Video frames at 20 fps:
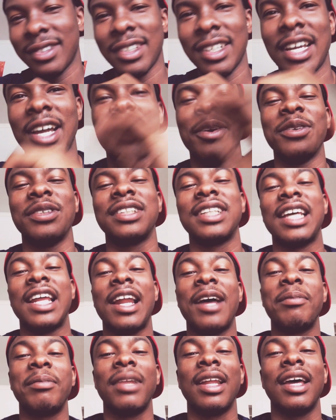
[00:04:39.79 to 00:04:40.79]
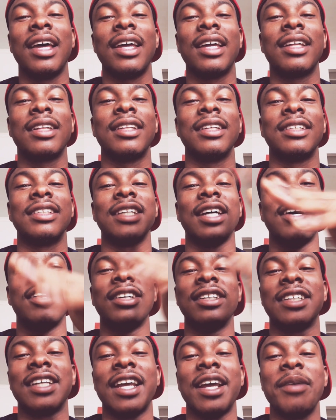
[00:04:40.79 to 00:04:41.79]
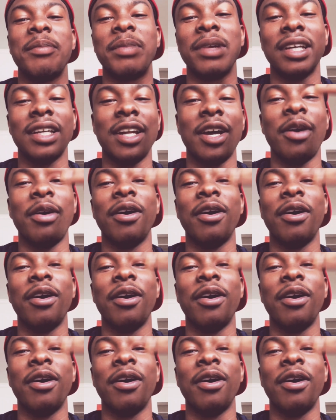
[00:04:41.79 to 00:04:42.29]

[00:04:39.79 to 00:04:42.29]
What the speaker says: I was saying I'm like the Childish Gambino,